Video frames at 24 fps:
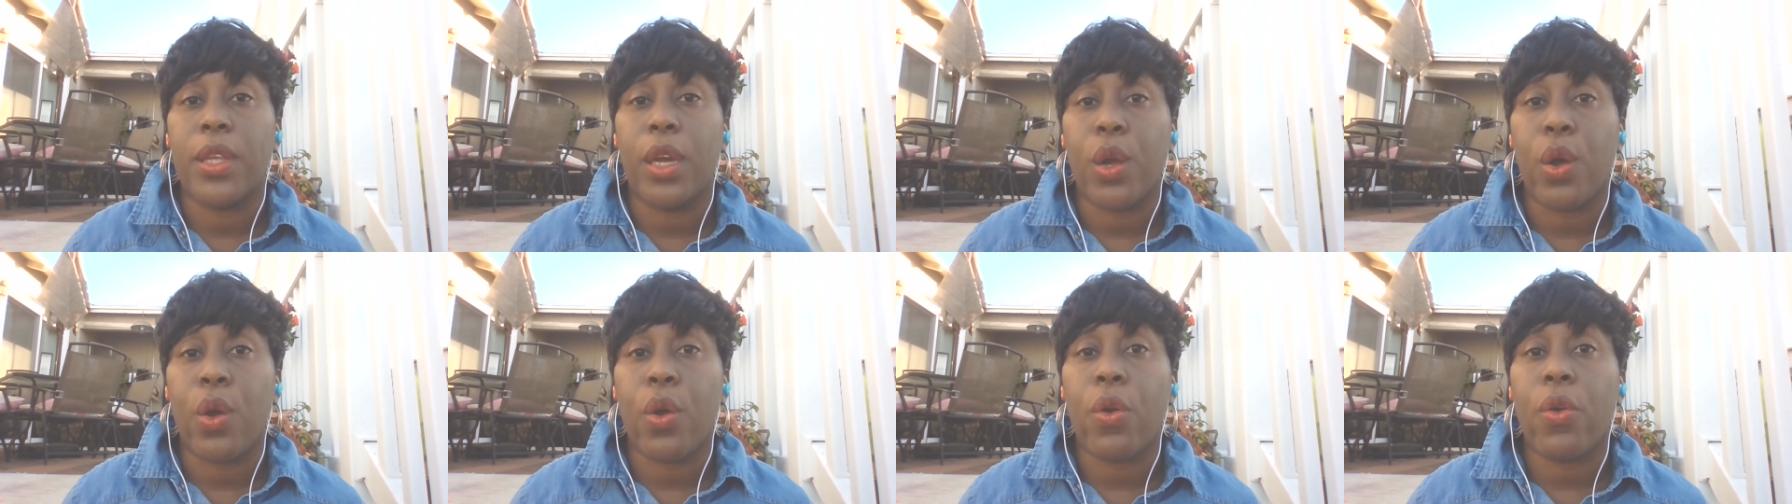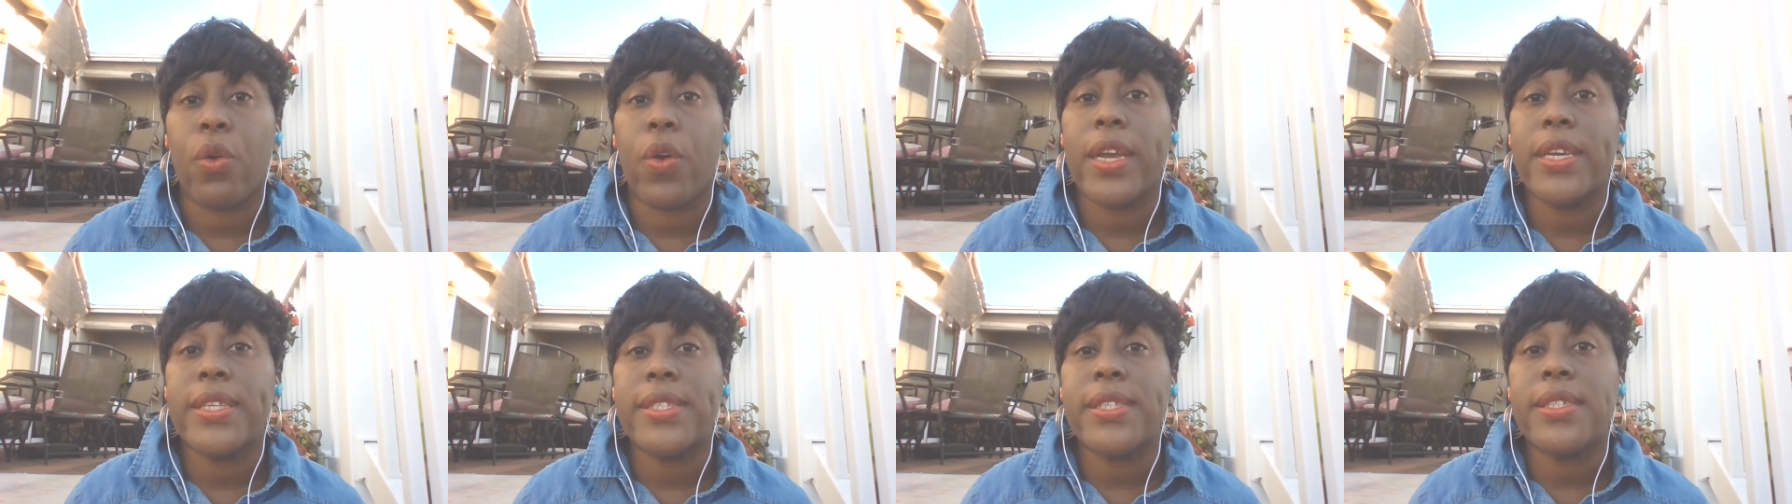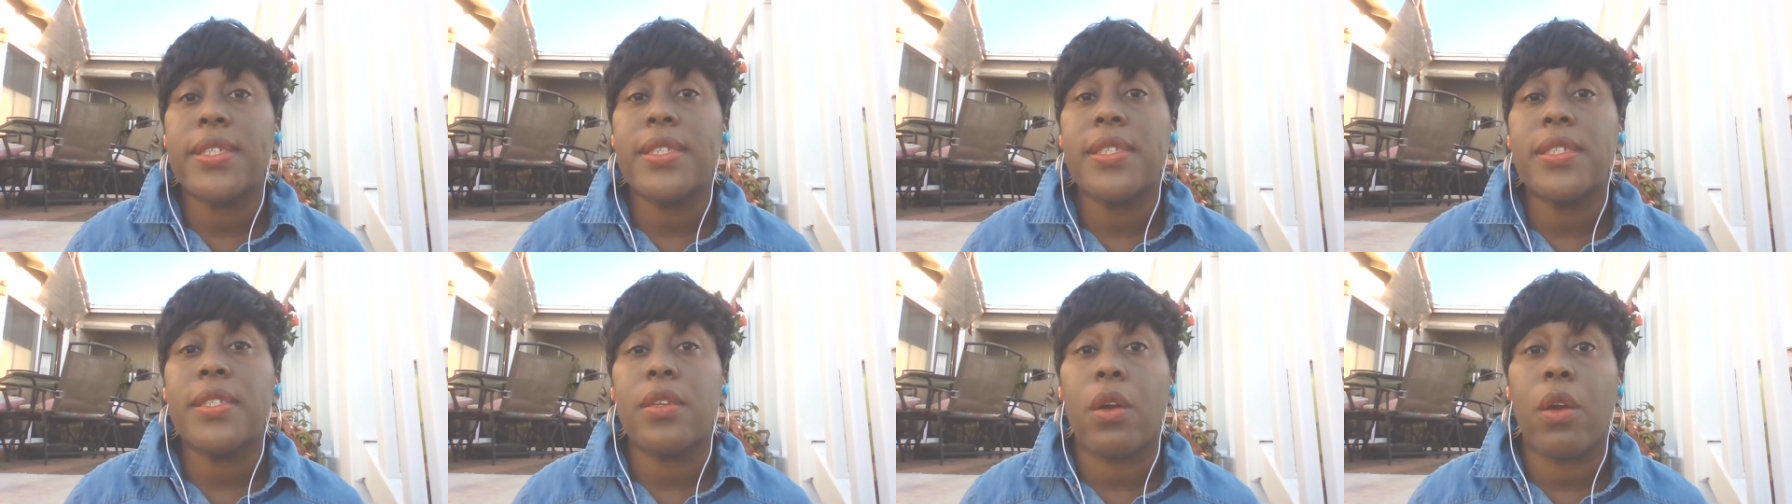a
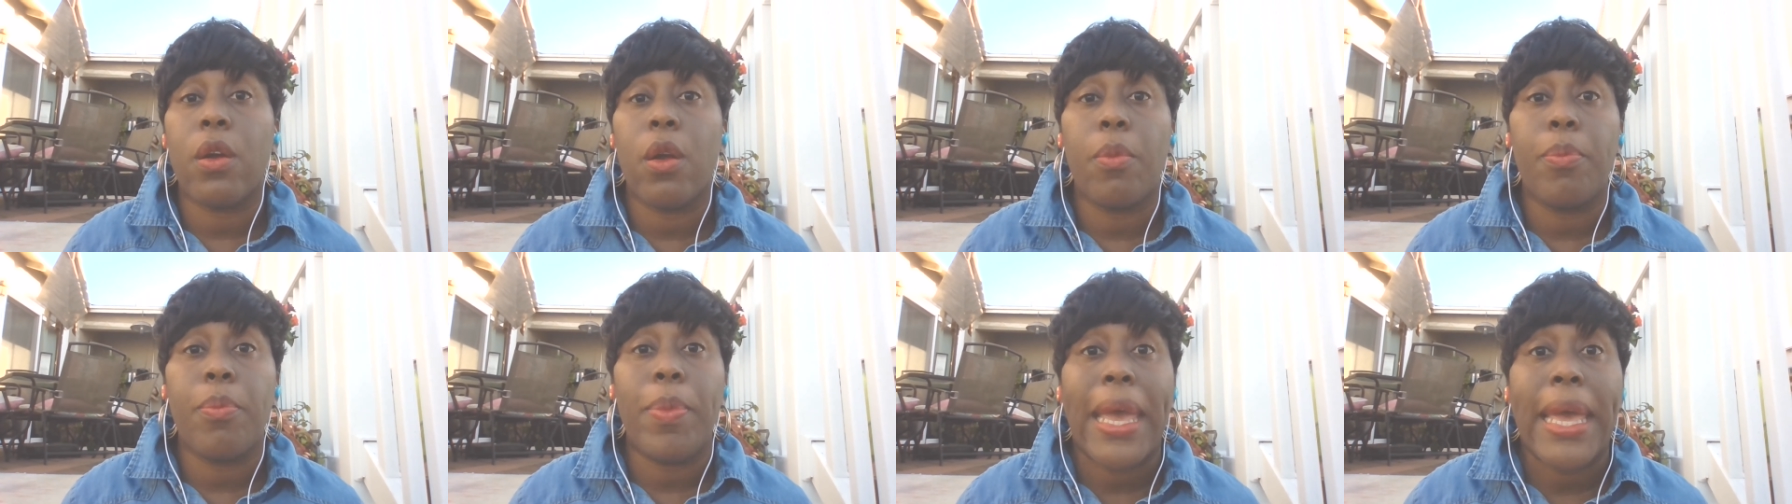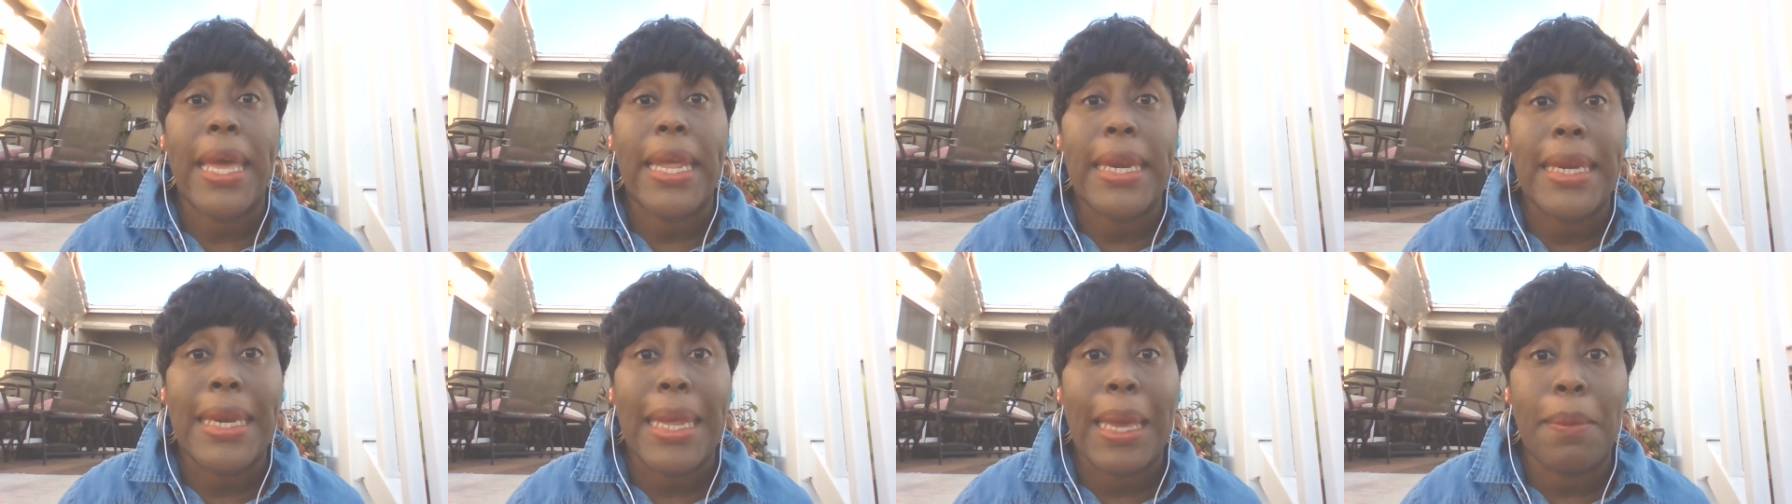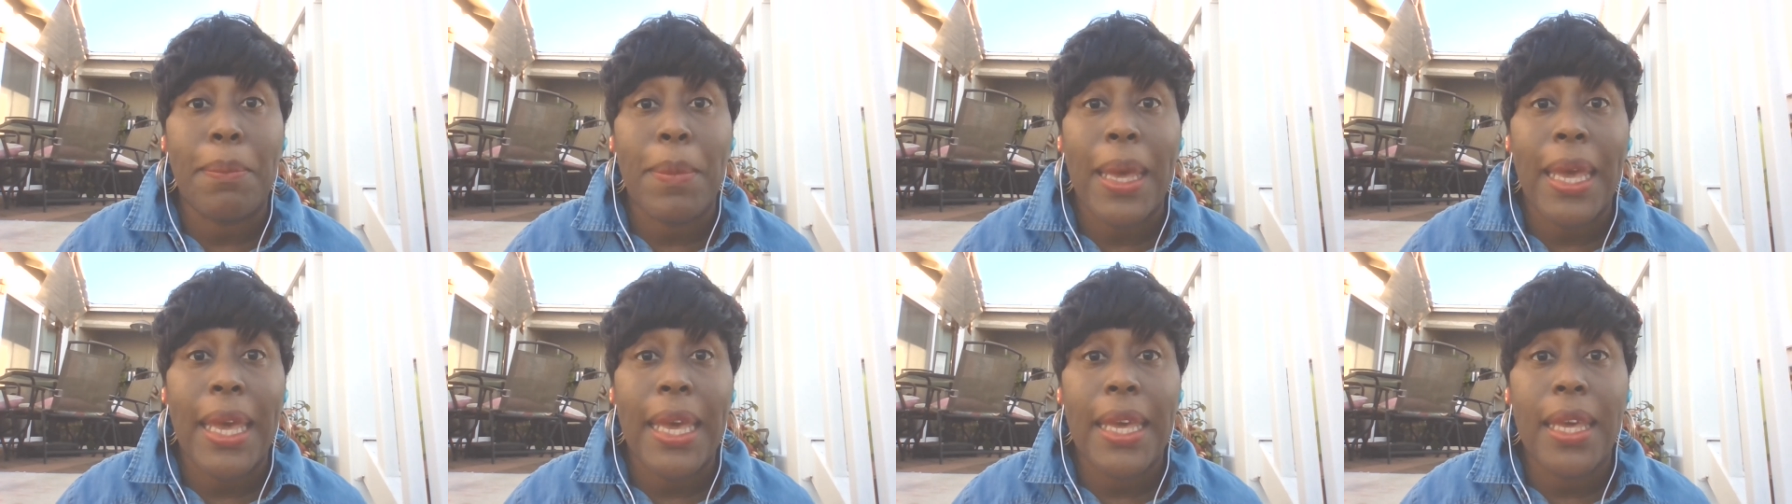crisis or a
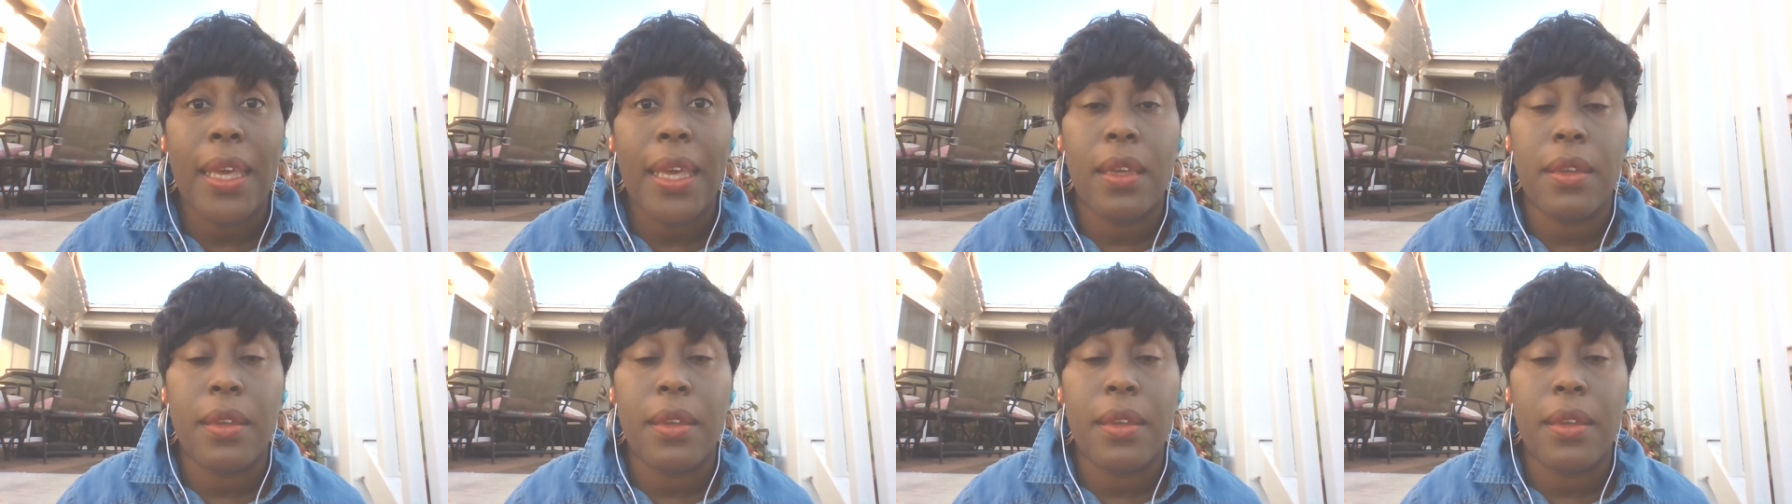pandemic.